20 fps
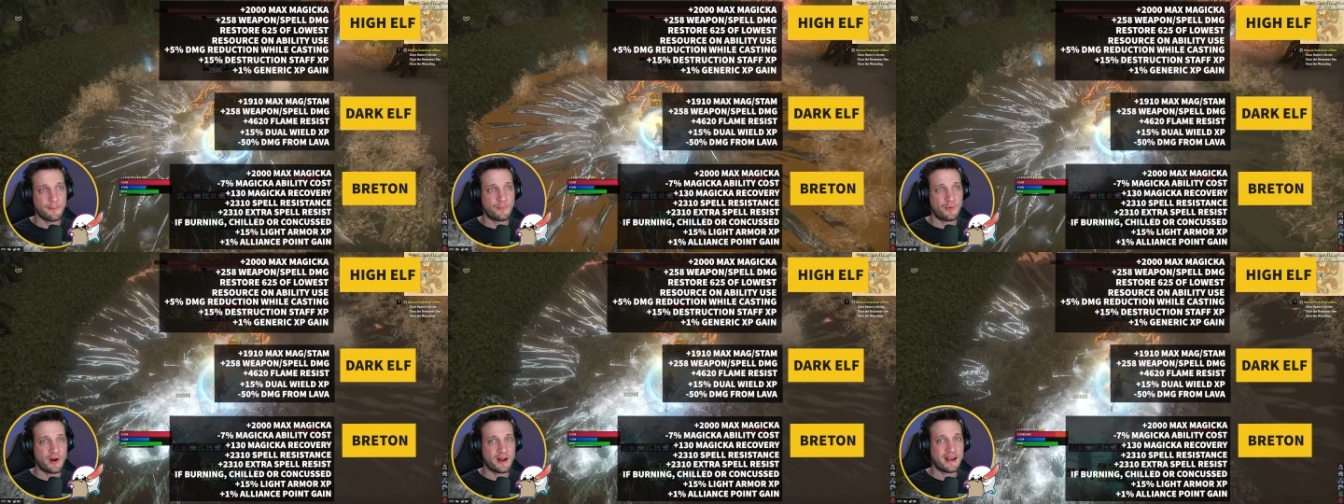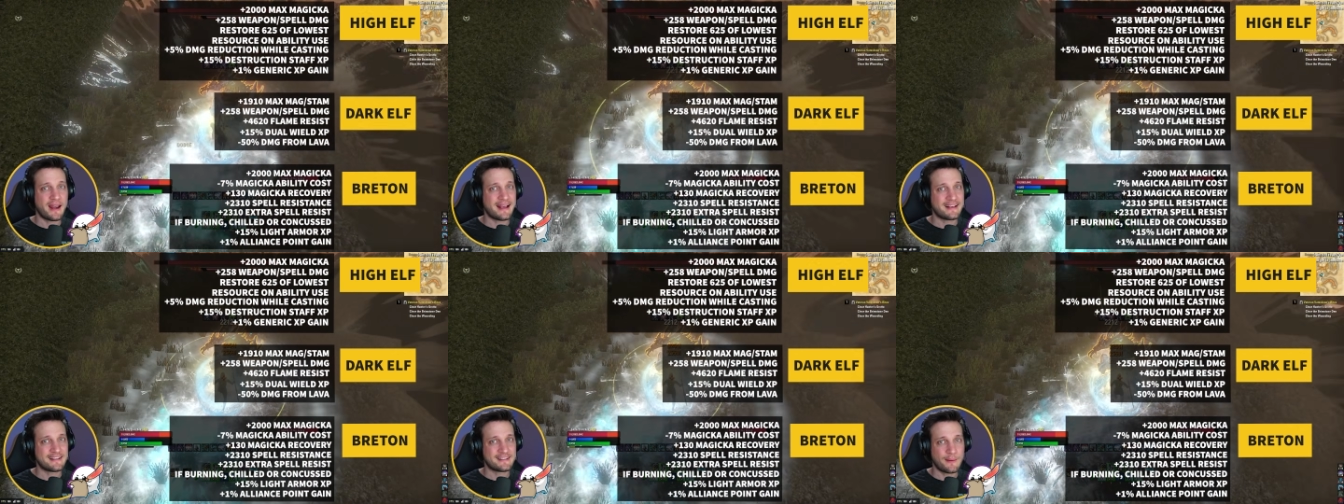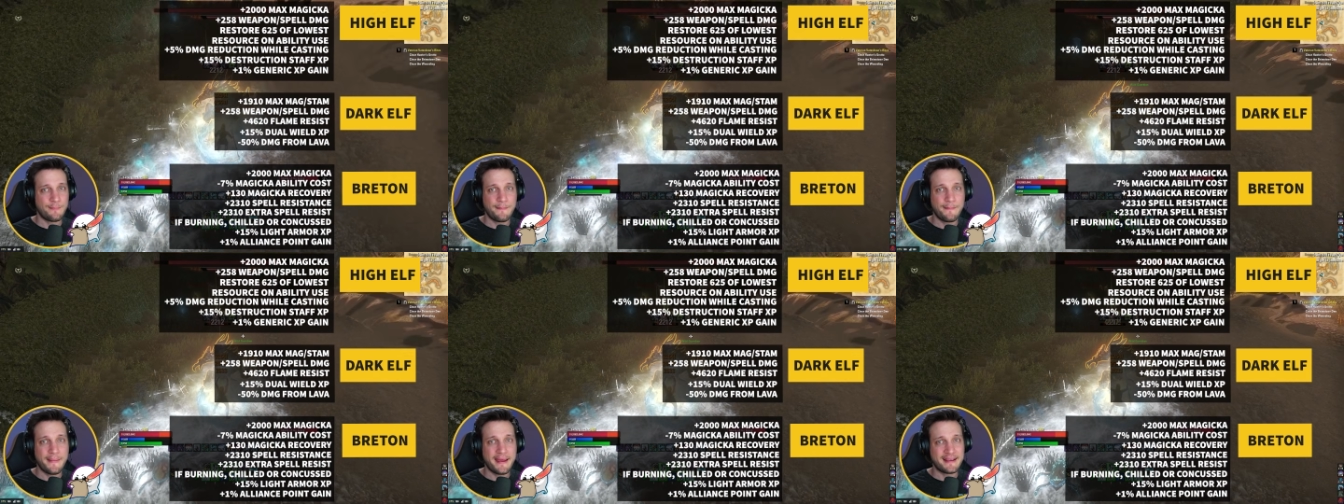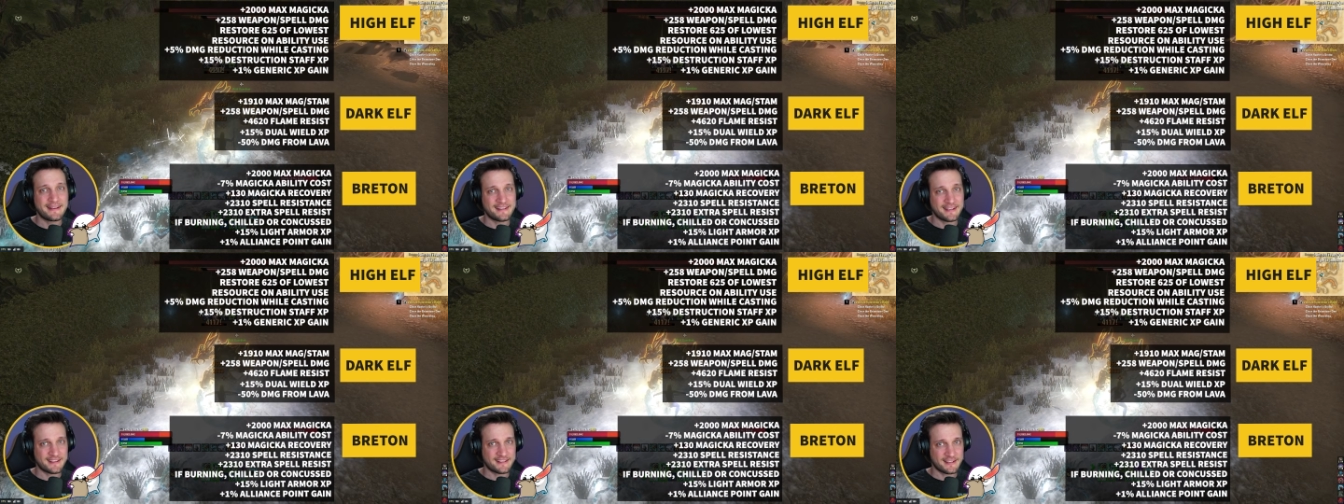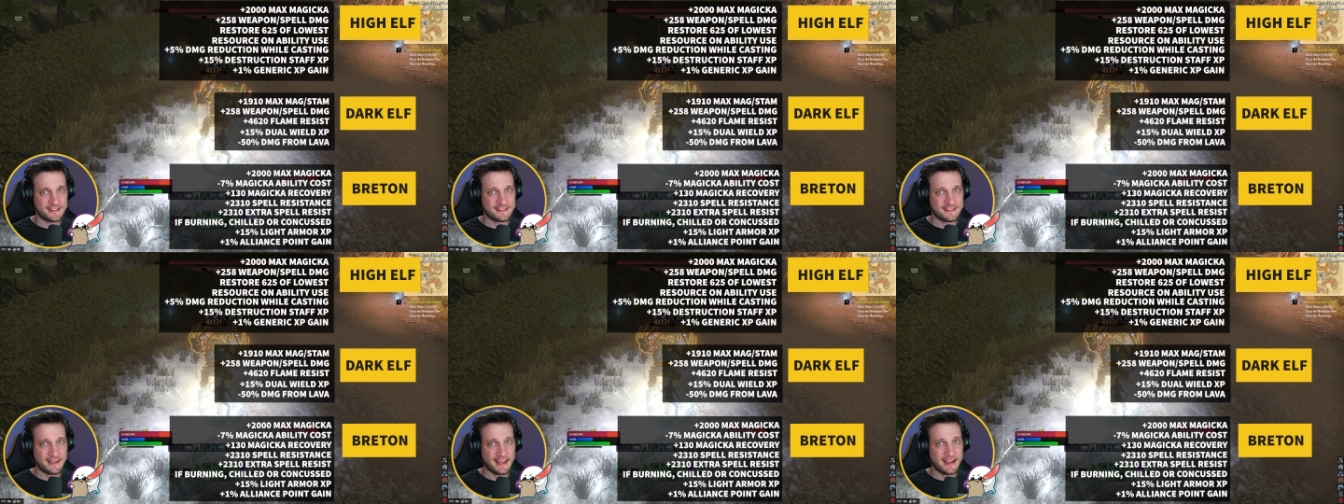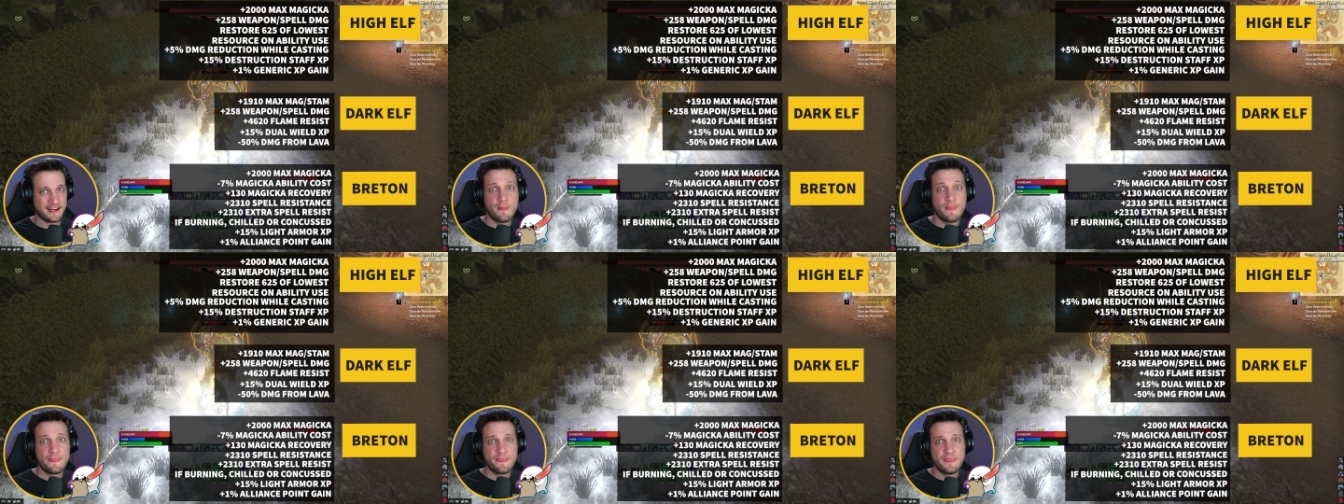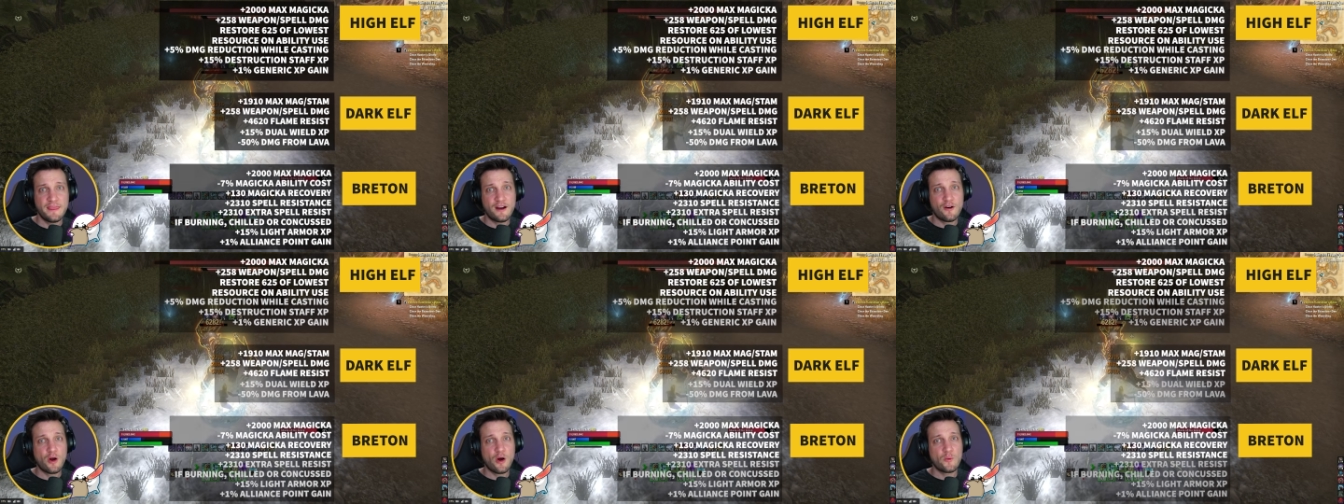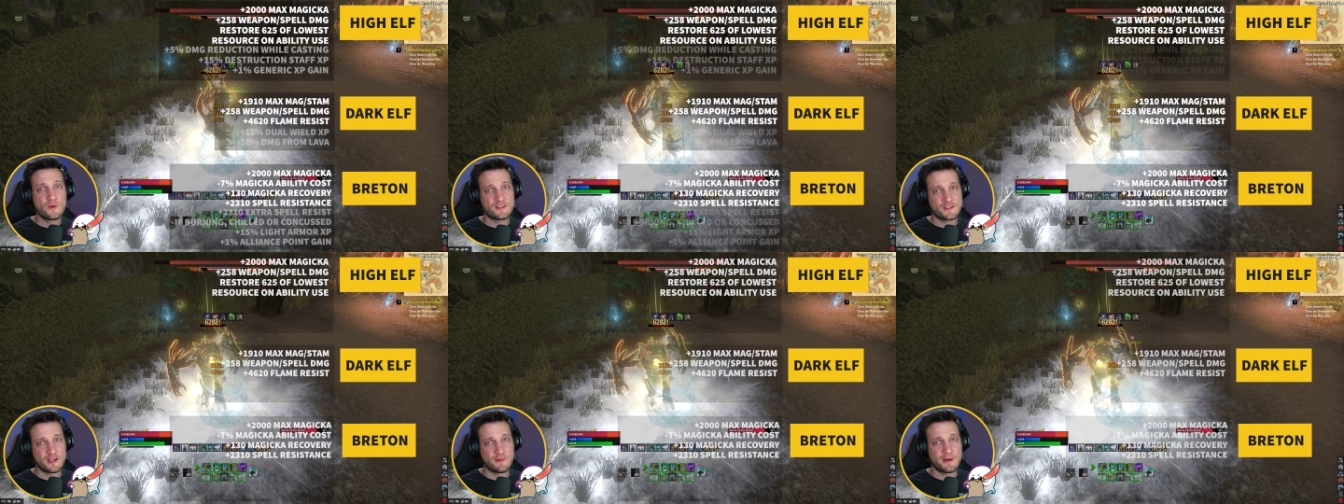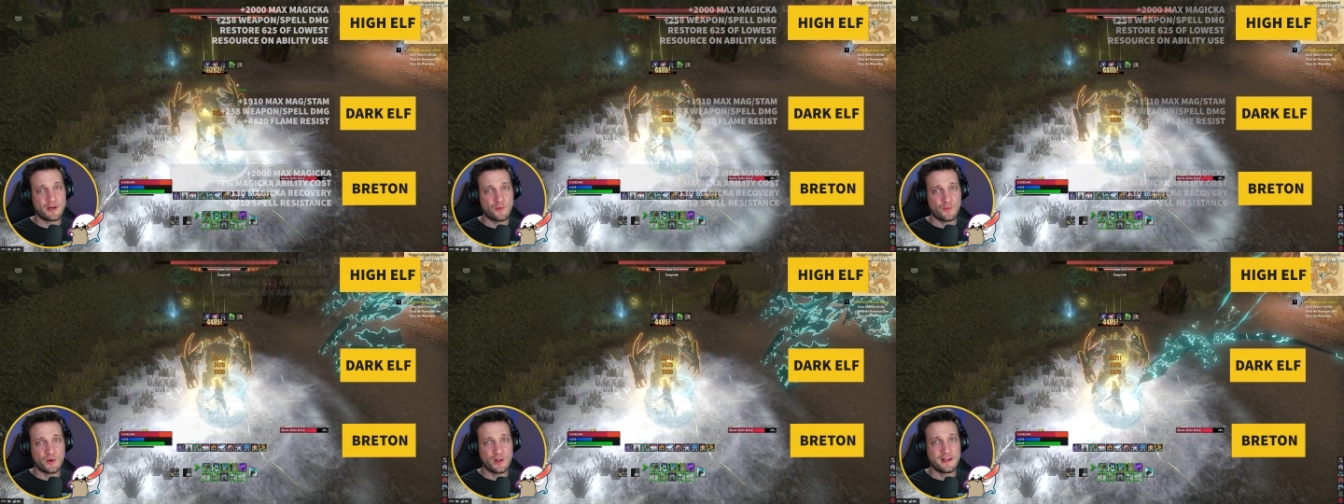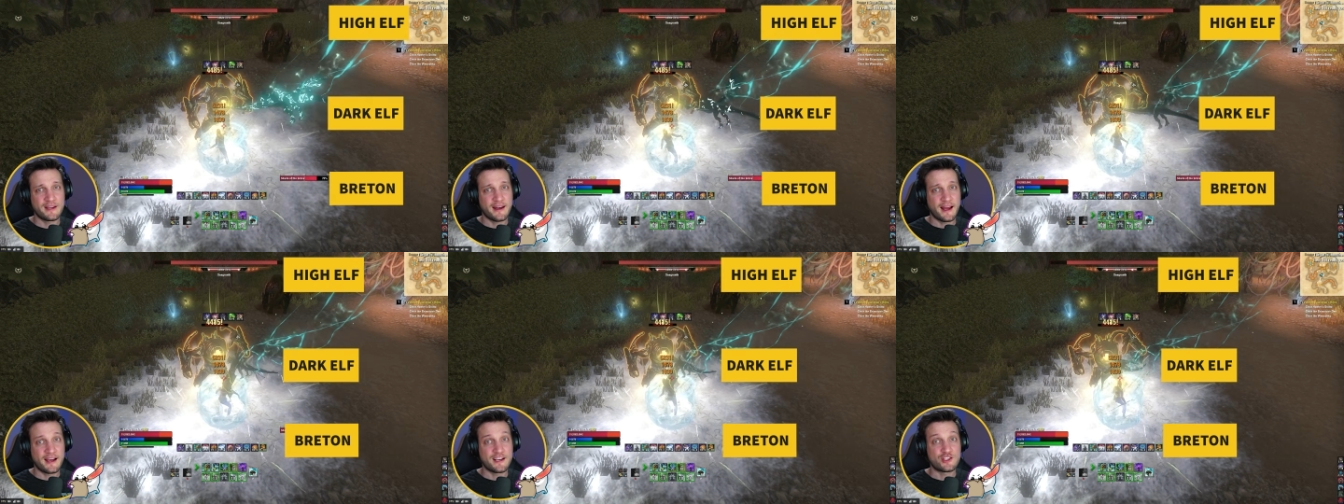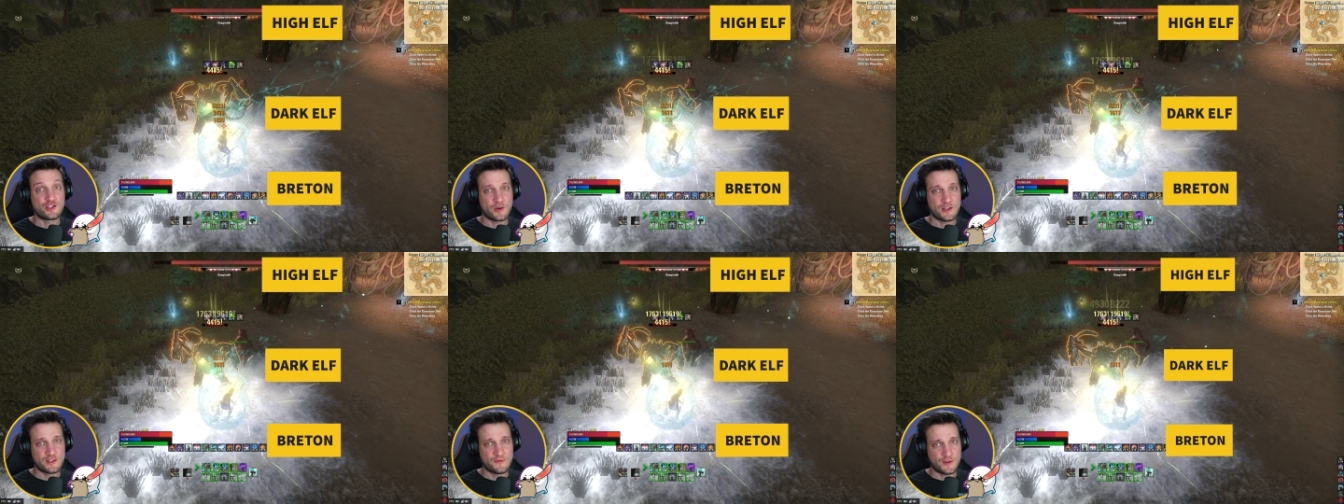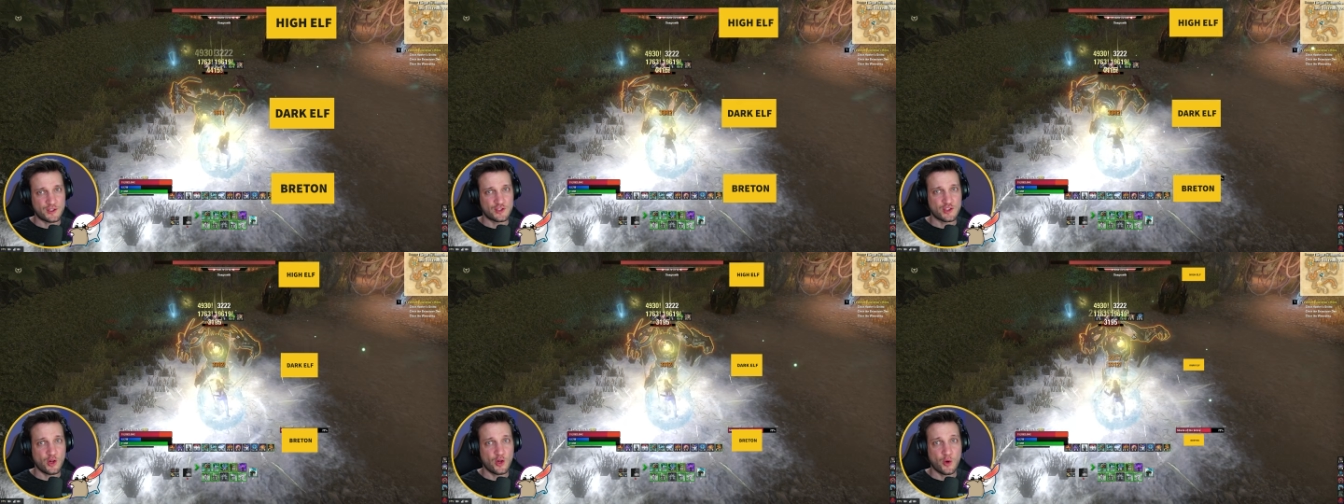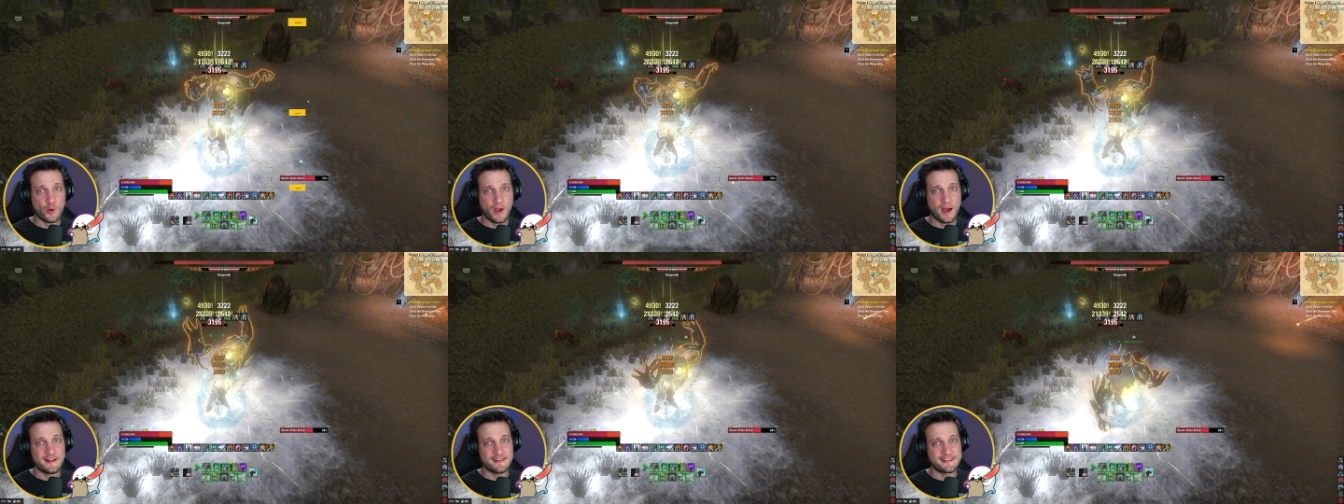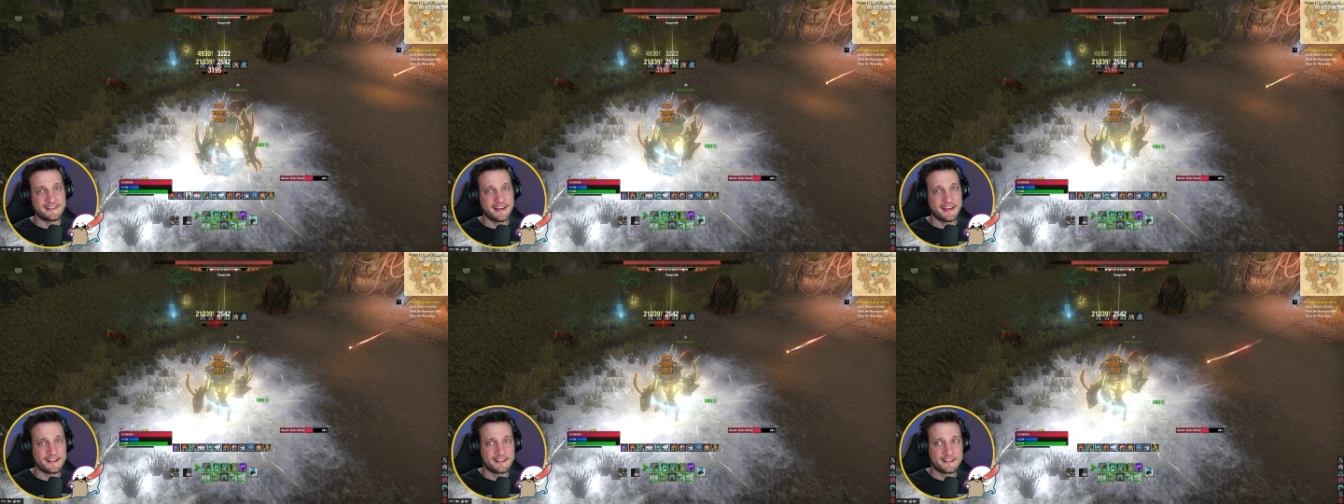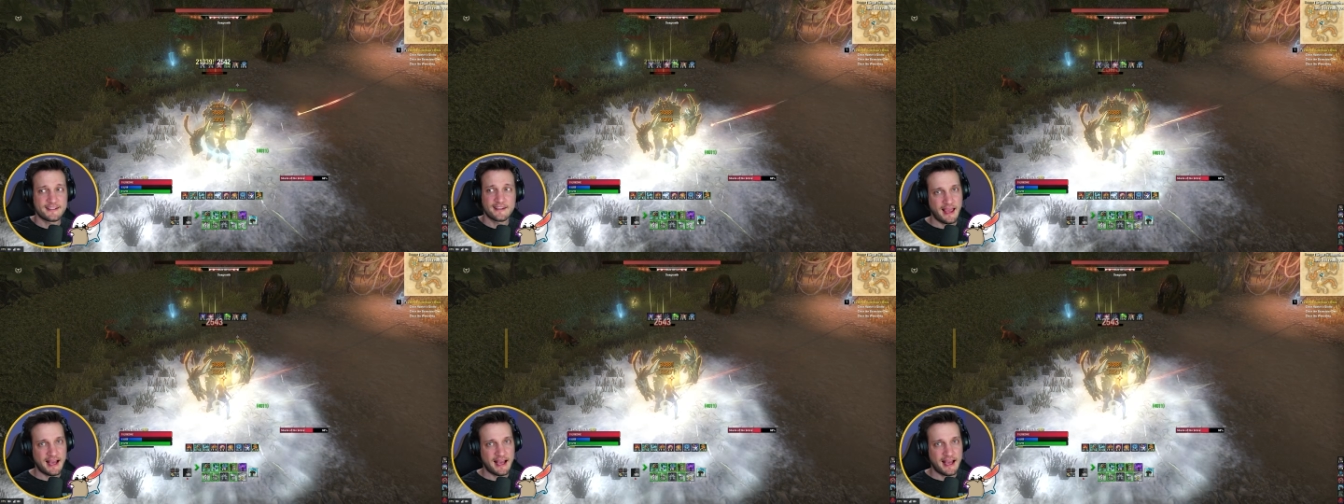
Breton has amazing sustain. They're always going to be a really nice choice for solo content.